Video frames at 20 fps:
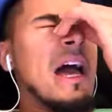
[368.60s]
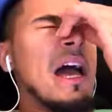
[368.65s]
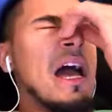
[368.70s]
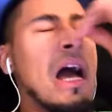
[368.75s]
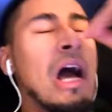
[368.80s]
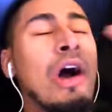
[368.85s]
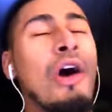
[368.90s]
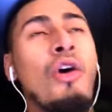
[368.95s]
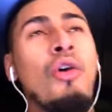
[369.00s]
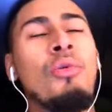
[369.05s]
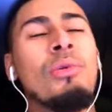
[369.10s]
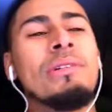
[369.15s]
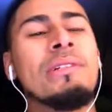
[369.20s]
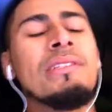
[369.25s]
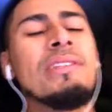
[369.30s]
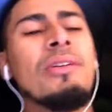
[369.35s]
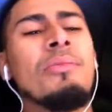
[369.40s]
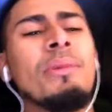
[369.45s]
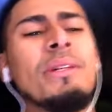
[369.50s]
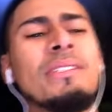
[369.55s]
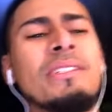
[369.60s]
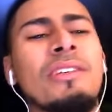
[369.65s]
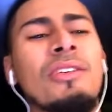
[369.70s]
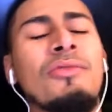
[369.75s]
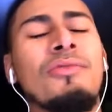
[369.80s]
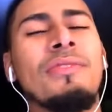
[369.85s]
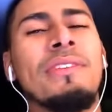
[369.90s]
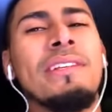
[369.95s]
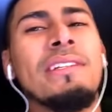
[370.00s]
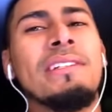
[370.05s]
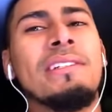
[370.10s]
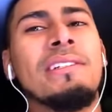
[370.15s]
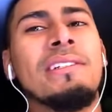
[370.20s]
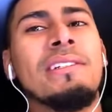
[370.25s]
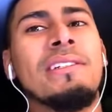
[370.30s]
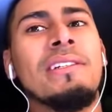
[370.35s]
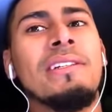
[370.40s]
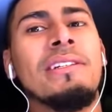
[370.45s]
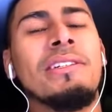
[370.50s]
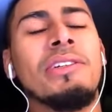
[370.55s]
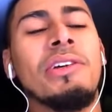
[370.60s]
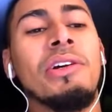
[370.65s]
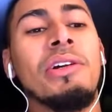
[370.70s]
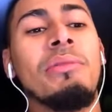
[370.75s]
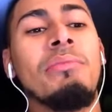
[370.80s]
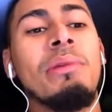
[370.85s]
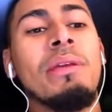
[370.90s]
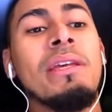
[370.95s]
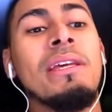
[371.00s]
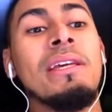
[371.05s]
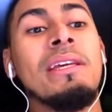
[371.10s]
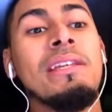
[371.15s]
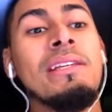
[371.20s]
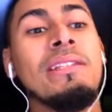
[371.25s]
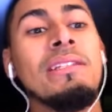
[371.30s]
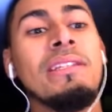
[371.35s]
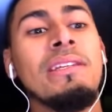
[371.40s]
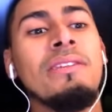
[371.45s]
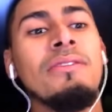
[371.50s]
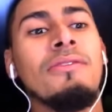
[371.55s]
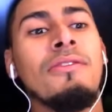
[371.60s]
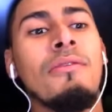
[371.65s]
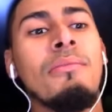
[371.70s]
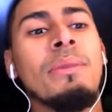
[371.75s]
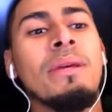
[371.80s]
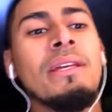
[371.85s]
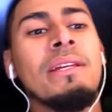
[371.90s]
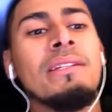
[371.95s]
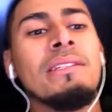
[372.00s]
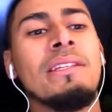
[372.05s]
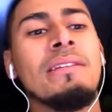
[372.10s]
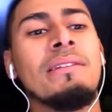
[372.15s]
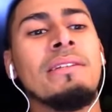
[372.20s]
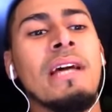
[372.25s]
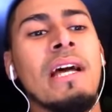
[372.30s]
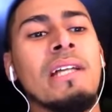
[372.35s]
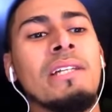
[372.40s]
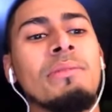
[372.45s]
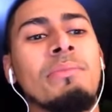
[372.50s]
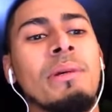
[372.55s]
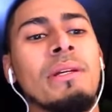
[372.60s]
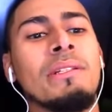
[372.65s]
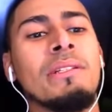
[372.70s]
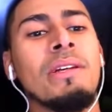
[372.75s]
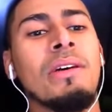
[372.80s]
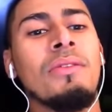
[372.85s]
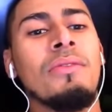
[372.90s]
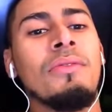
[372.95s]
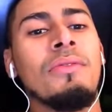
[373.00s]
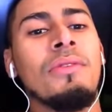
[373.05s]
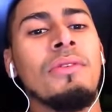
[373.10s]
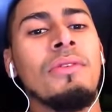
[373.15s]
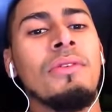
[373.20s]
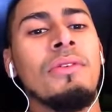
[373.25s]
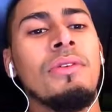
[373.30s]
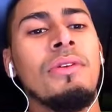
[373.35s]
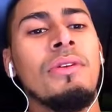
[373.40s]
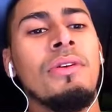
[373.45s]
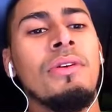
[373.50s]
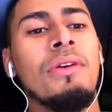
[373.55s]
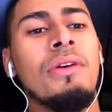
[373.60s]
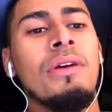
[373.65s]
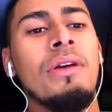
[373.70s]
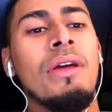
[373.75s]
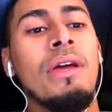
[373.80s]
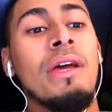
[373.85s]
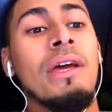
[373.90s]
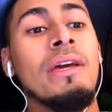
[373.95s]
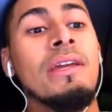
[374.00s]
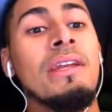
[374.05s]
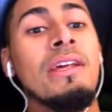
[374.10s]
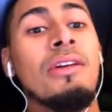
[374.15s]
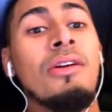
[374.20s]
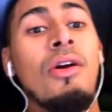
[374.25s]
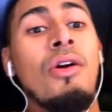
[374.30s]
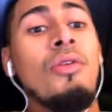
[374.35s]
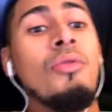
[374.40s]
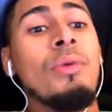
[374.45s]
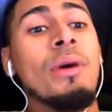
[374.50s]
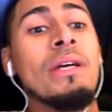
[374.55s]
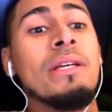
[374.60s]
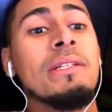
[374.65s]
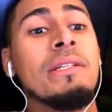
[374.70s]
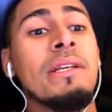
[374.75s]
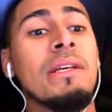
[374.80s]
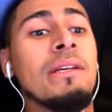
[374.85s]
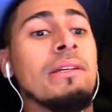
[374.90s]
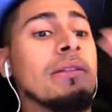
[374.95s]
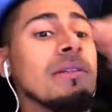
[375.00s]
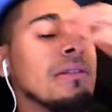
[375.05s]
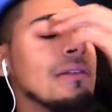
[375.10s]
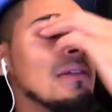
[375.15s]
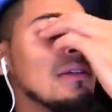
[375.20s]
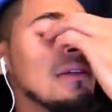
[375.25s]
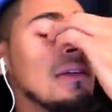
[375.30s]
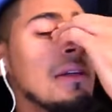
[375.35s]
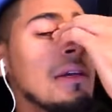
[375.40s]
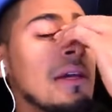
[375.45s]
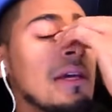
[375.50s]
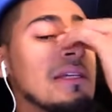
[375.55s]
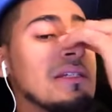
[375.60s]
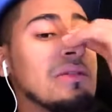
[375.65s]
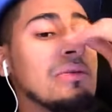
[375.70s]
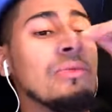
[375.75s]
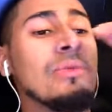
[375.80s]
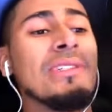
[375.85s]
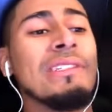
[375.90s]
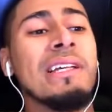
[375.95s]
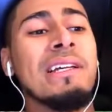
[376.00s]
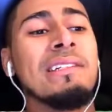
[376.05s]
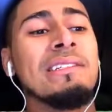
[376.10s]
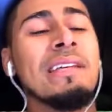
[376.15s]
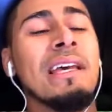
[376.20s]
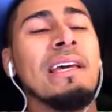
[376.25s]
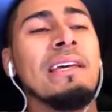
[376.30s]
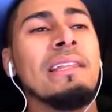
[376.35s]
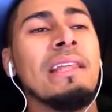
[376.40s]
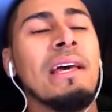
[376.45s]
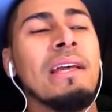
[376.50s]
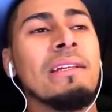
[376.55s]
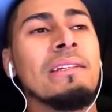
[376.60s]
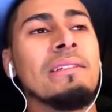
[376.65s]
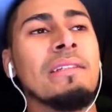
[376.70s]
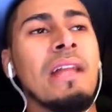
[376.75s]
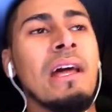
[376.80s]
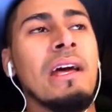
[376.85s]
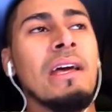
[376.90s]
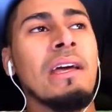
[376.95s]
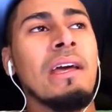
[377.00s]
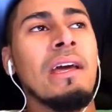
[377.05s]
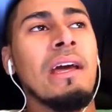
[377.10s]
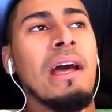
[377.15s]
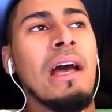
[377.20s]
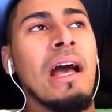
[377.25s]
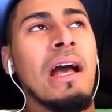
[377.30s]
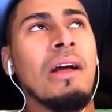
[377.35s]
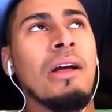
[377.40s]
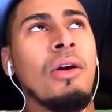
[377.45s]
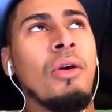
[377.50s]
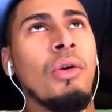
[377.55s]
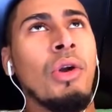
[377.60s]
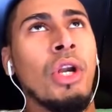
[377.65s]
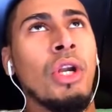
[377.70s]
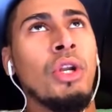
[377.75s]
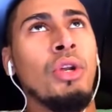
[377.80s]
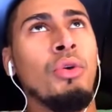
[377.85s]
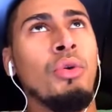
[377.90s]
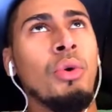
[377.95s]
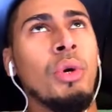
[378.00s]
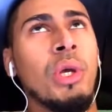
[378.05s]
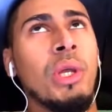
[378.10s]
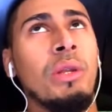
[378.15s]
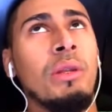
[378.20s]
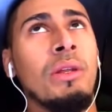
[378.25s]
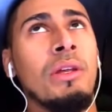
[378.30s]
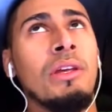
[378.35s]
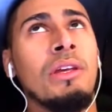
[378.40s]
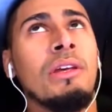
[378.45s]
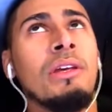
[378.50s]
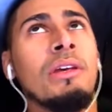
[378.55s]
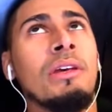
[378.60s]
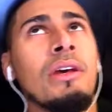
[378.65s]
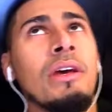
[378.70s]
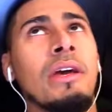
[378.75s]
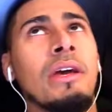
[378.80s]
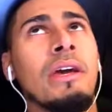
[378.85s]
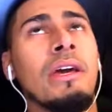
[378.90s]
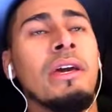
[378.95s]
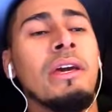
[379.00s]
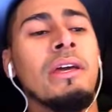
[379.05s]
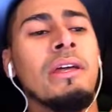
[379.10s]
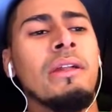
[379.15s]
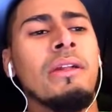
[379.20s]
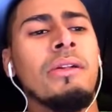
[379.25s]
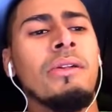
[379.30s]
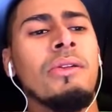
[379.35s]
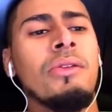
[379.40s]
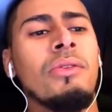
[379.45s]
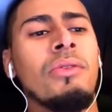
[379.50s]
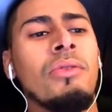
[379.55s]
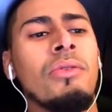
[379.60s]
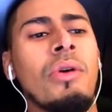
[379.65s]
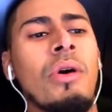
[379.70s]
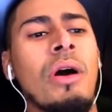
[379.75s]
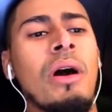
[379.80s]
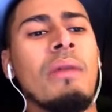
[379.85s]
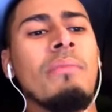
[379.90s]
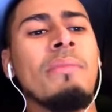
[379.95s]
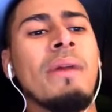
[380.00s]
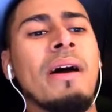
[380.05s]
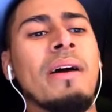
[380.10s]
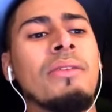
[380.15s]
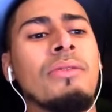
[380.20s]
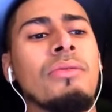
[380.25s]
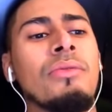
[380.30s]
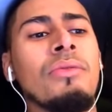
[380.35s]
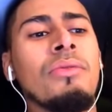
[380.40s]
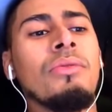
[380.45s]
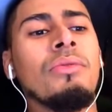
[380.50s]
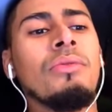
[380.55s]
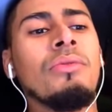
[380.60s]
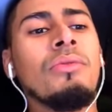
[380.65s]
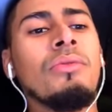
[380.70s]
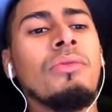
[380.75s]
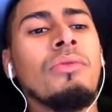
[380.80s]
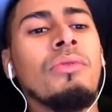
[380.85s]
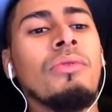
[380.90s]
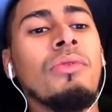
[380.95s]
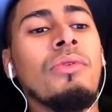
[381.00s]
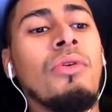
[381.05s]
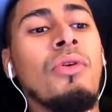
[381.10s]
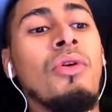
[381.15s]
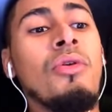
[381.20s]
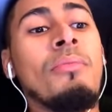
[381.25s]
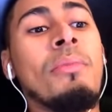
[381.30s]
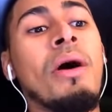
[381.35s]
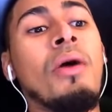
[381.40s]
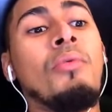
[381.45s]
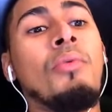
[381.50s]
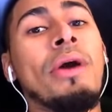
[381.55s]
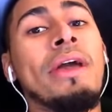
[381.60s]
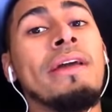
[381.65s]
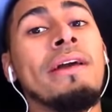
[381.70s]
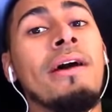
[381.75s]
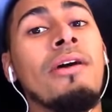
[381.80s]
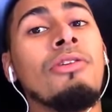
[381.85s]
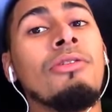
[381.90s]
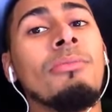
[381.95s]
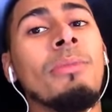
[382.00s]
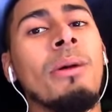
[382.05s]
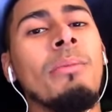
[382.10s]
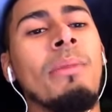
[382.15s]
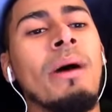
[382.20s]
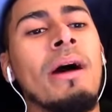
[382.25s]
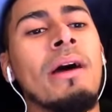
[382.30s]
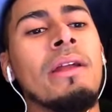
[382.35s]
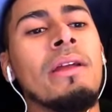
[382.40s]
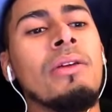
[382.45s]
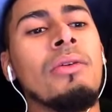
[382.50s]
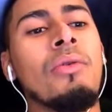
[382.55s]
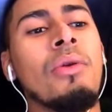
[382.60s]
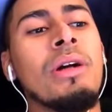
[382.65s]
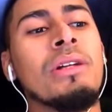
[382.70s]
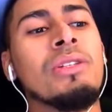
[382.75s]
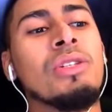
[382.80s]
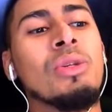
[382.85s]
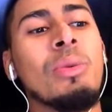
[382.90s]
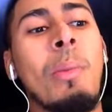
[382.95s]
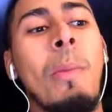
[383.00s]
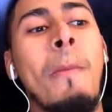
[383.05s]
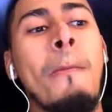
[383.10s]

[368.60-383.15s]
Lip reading: I always tell myself it's gonna be easy for me to detach myself, and it always is. As soon as I say that, it's like I go to do it, and I'm either on my way out of my body or I just